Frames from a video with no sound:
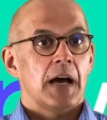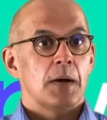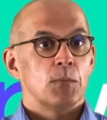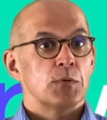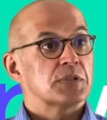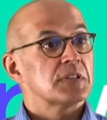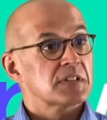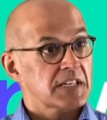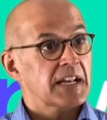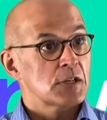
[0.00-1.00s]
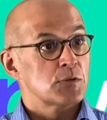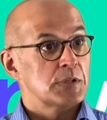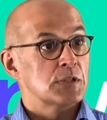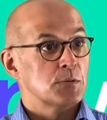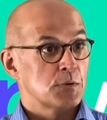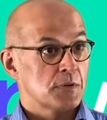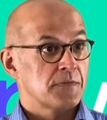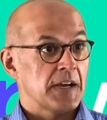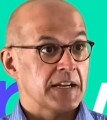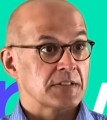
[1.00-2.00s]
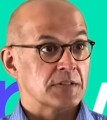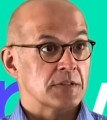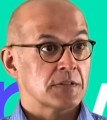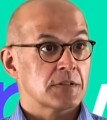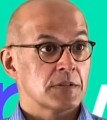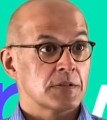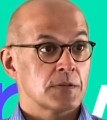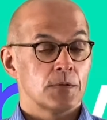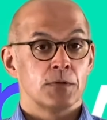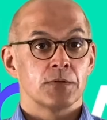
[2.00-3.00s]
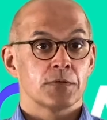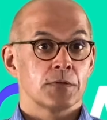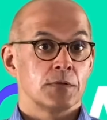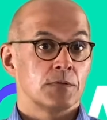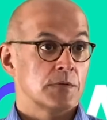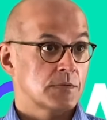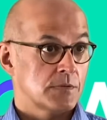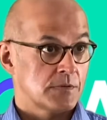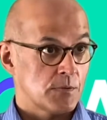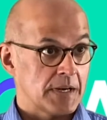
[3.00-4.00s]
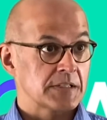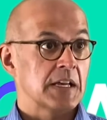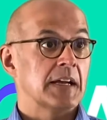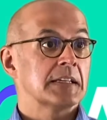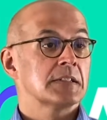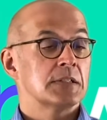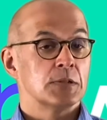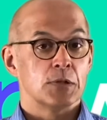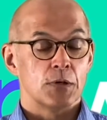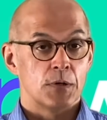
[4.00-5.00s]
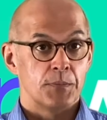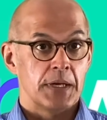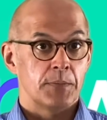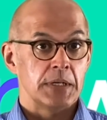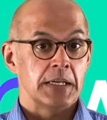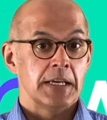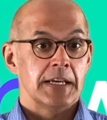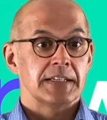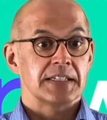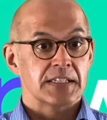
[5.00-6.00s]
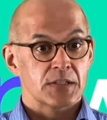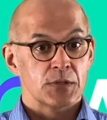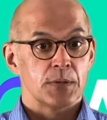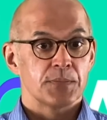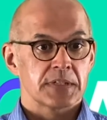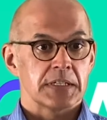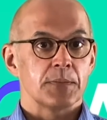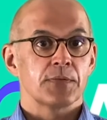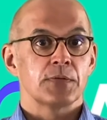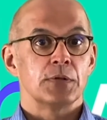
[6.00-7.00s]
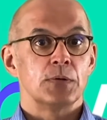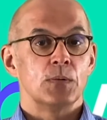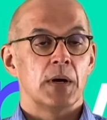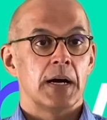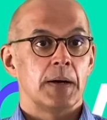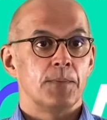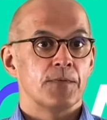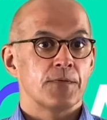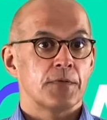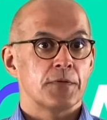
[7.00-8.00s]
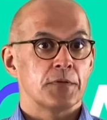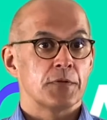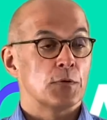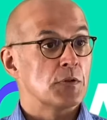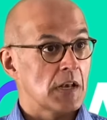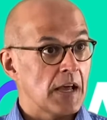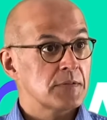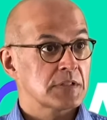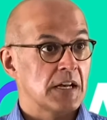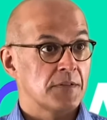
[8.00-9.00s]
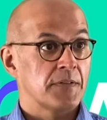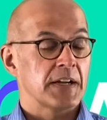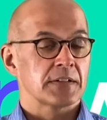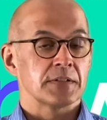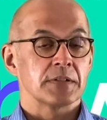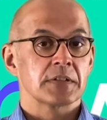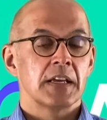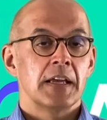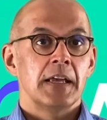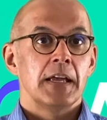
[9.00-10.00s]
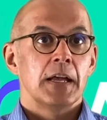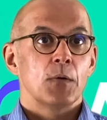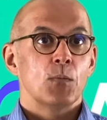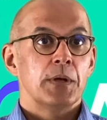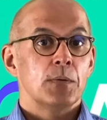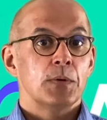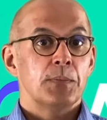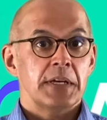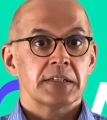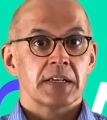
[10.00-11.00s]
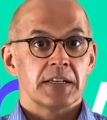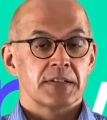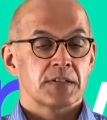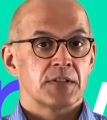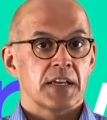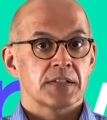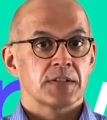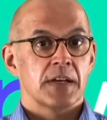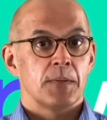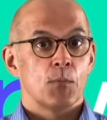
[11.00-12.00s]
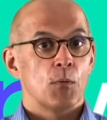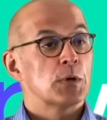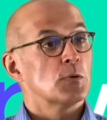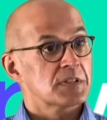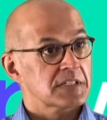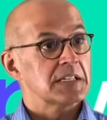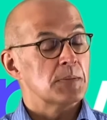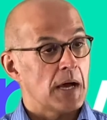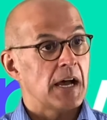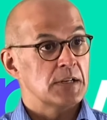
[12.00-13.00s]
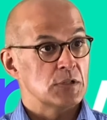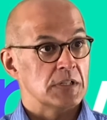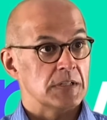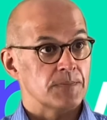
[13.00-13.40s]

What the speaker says: which is secondary to other factors, so to anxiety or maybe disturbed sleep through for other lifestyle factors, we basically suggest what we call sleep hygiene.